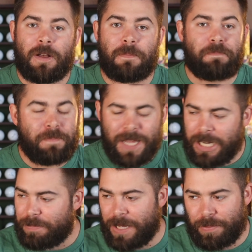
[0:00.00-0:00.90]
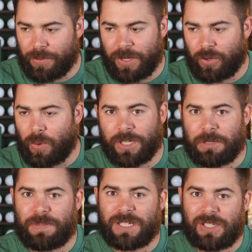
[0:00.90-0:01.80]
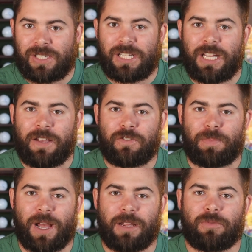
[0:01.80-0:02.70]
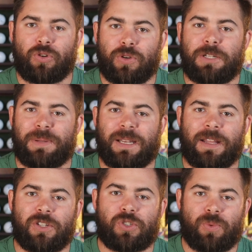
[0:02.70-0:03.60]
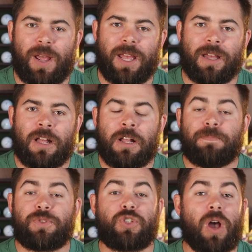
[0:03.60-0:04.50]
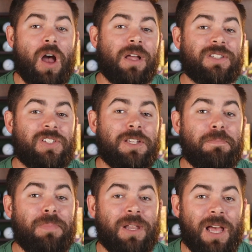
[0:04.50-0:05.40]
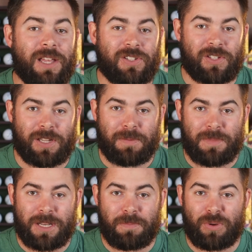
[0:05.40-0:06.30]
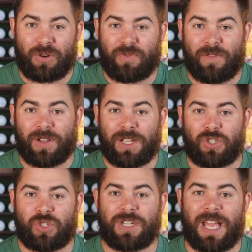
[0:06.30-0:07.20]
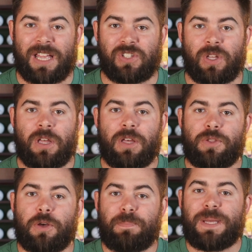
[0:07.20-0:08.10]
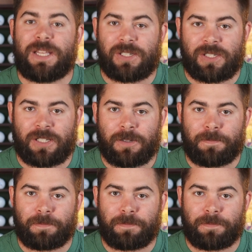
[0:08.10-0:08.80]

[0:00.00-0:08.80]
Many people, they're going to be deceived by him. They're going to be led astray. John symbolizes him in the book of Revelation as the beast.